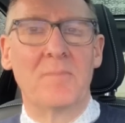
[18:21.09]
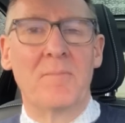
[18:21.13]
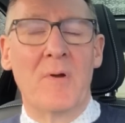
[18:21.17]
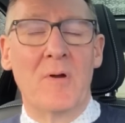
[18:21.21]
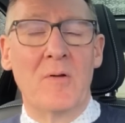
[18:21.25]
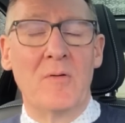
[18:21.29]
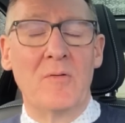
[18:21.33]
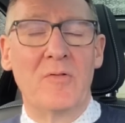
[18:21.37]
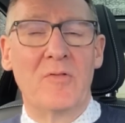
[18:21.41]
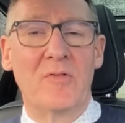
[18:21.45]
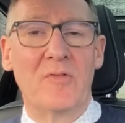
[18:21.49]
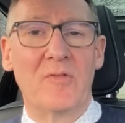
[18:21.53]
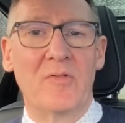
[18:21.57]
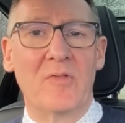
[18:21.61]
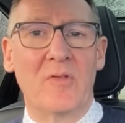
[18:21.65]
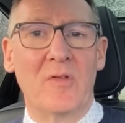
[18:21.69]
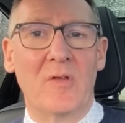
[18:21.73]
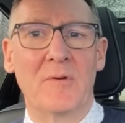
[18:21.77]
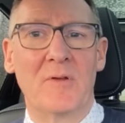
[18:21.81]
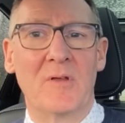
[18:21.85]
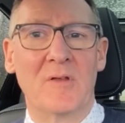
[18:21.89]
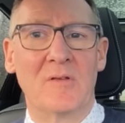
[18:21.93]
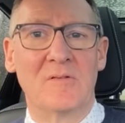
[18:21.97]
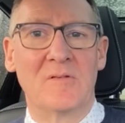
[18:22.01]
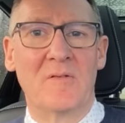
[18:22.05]
Both,
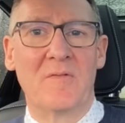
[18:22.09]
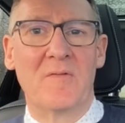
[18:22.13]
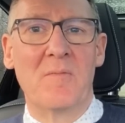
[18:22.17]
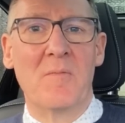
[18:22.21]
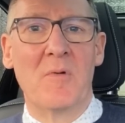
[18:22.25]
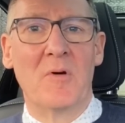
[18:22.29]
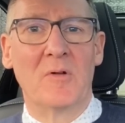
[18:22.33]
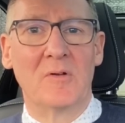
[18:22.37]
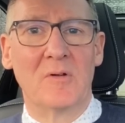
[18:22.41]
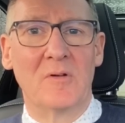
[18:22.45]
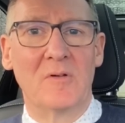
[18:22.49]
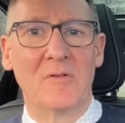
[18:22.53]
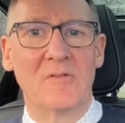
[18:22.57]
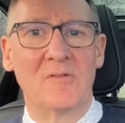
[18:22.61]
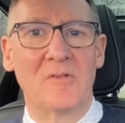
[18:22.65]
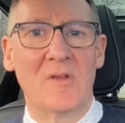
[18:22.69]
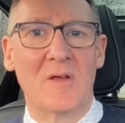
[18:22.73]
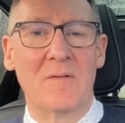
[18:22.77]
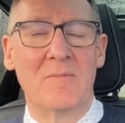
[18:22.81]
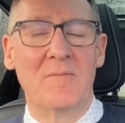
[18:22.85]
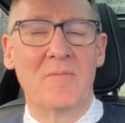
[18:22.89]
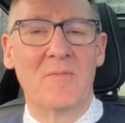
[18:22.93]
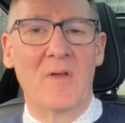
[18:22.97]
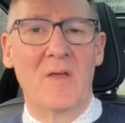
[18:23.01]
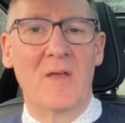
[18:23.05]
because of the models
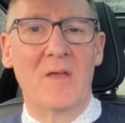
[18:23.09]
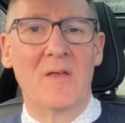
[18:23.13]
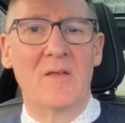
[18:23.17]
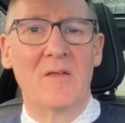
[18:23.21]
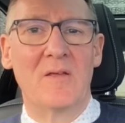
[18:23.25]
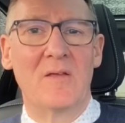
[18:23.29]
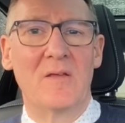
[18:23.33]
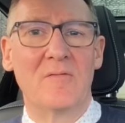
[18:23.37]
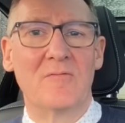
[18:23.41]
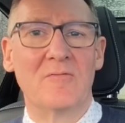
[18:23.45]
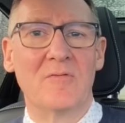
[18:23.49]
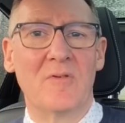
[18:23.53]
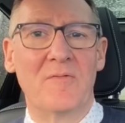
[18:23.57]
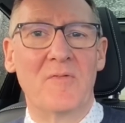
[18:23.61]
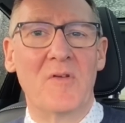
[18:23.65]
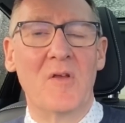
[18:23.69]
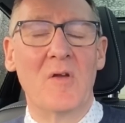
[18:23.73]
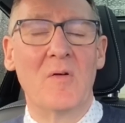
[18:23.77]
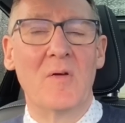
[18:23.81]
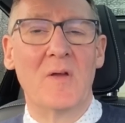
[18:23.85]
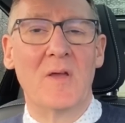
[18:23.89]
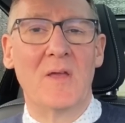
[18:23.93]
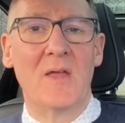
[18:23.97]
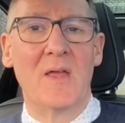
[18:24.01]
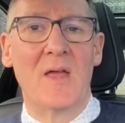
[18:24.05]
I'm
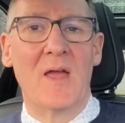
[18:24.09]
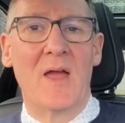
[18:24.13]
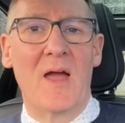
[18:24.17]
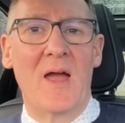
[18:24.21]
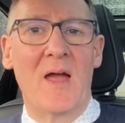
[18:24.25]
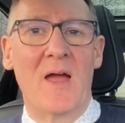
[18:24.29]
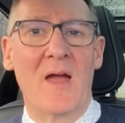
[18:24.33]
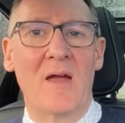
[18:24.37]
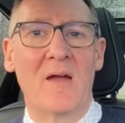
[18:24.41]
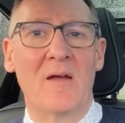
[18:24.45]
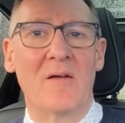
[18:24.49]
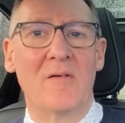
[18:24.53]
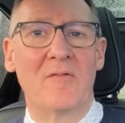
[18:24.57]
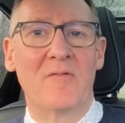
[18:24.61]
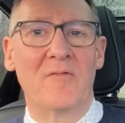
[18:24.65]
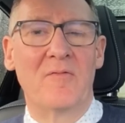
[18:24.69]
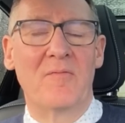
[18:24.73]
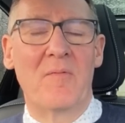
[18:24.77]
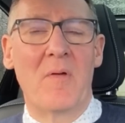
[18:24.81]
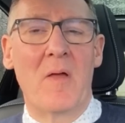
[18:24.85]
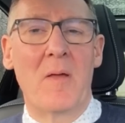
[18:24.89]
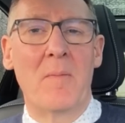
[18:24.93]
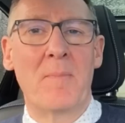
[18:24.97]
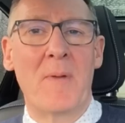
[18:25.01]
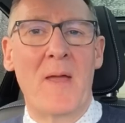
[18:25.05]
reviewing, have
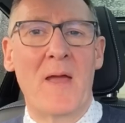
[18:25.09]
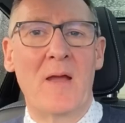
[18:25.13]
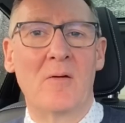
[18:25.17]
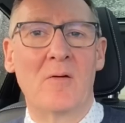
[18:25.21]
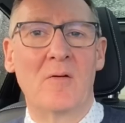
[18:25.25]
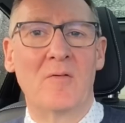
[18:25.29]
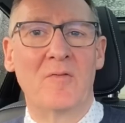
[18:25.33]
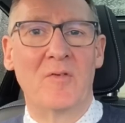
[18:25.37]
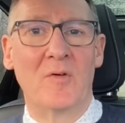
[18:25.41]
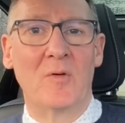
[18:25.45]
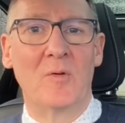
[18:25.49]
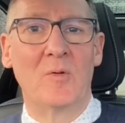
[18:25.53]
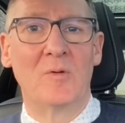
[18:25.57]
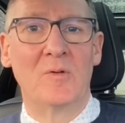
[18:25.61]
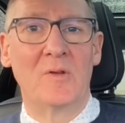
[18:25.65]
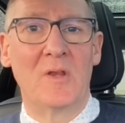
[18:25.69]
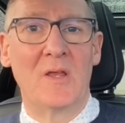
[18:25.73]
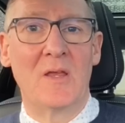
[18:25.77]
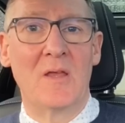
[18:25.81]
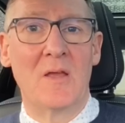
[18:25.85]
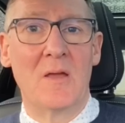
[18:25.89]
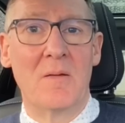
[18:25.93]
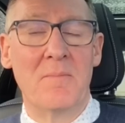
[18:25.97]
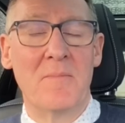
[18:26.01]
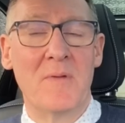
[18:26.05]
power
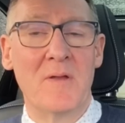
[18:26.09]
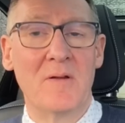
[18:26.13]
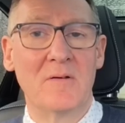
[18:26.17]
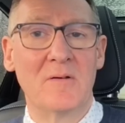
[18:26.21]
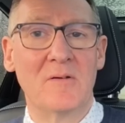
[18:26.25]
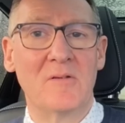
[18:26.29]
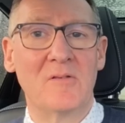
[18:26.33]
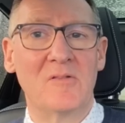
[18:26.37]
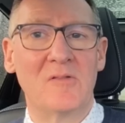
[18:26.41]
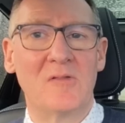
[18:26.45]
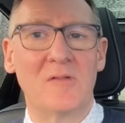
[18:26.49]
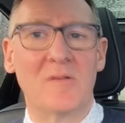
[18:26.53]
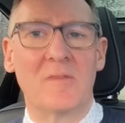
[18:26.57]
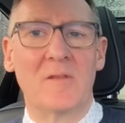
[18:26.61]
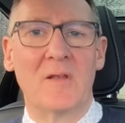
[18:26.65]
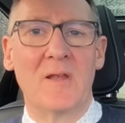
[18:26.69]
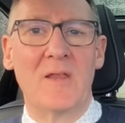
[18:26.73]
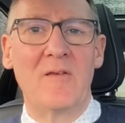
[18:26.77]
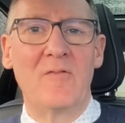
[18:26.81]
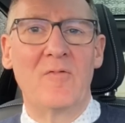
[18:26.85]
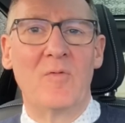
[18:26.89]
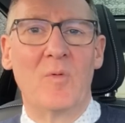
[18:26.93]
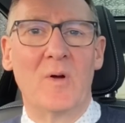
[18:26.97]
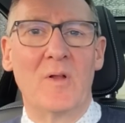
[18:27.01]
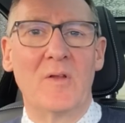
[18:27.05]
folding mirrors. The
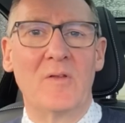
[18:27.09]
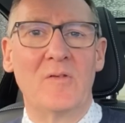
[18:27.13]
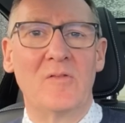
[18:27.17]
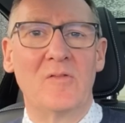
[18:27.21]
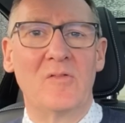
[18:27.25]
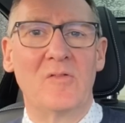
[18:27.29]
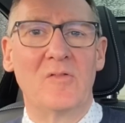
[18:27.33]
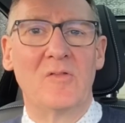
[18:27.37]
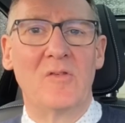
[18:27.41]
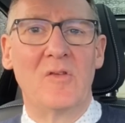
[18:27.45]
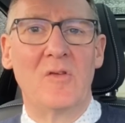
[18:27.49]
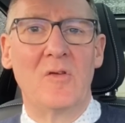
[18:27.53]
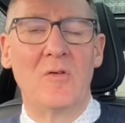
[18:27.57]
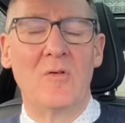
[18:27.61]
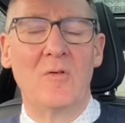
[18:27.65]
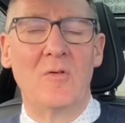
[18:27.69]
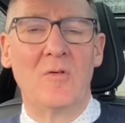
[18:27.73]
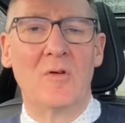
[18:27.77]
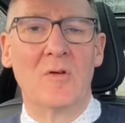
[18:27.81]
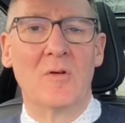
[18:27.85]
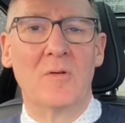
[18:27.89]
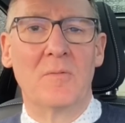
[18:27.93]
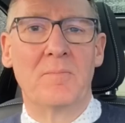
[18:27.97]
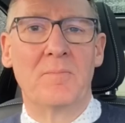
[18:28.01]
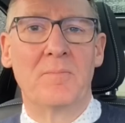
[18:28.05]
Leaf ones, you
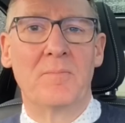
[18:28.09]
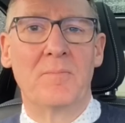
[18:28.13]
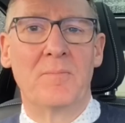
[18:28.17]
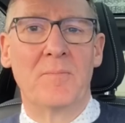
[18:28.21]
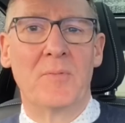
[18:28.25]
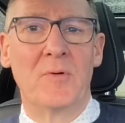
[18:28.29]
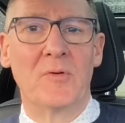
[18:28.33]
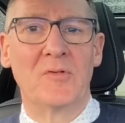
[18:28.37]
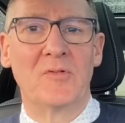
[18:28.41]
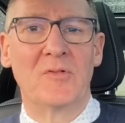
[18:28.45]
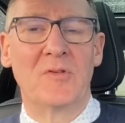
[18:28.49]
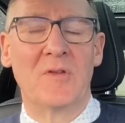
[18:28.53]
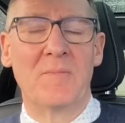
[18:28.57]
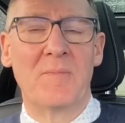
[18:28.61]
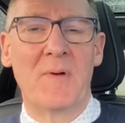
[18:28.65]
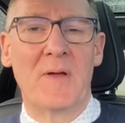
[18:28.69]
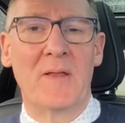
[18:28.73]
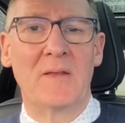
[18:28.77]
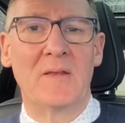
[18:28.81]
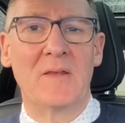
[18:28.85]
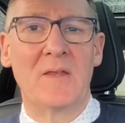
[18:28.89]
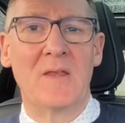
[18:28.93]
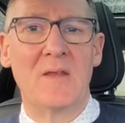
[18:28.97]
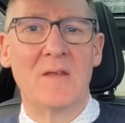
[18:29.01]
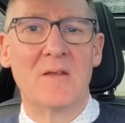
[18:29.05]
could push the
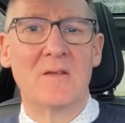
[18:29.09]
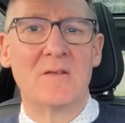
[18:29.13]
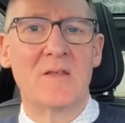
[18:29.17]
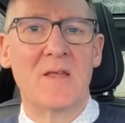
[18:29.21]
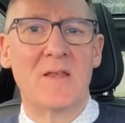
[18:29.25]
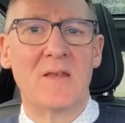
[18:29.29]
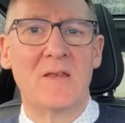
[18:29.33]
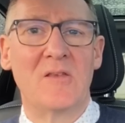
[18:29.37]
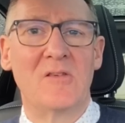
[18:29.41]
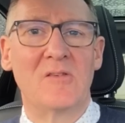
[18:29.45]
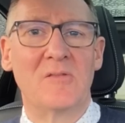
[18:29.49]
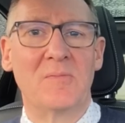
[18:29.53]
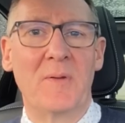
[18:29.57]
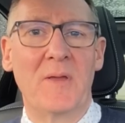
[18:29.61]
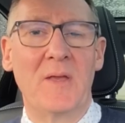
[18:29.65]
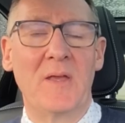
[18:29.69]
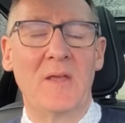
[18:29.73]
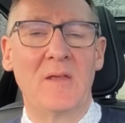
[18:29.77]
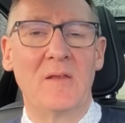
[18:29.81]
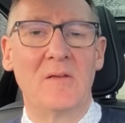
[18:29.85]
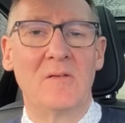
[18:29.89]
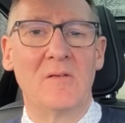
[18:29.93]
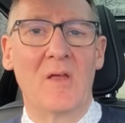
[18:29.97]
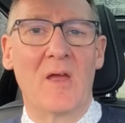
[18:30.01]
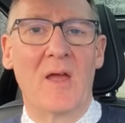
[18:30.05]
button in at any
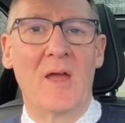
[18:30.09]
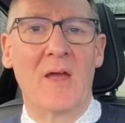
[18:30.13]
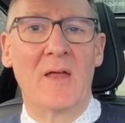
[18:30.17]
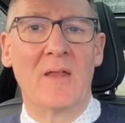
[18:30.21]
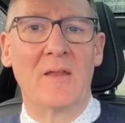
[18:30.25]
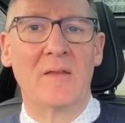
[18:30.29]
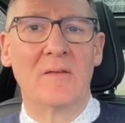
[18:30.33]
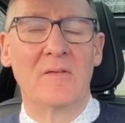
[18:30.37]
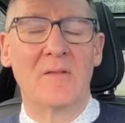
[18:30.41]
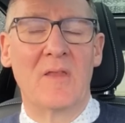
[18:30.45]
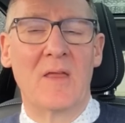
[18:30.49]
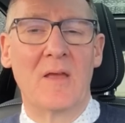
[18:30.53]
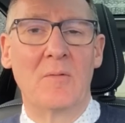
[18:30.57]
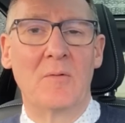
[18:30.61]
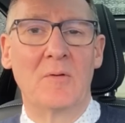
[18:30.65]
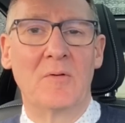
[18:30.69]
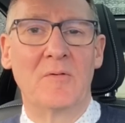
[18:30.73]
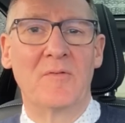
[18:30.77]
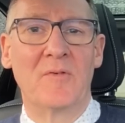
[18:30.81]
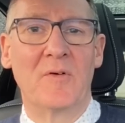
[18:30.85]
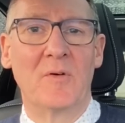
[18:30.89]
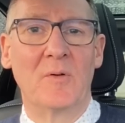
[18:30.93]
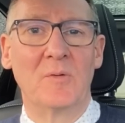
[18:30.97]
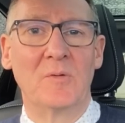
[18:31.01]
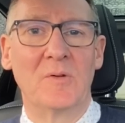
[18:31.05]
speed and they would
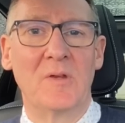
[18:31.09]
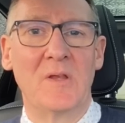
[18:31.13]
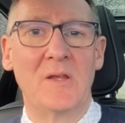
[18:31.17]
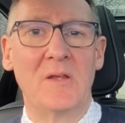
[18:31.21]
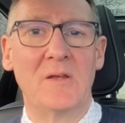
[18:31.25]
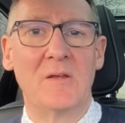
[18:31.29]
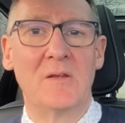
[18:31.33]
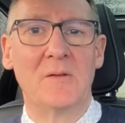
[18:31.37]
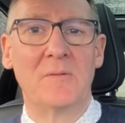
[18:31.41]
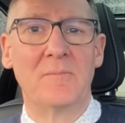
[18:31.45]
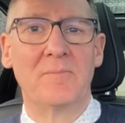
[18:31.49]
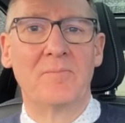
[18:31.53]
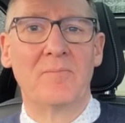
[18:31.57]
fold in.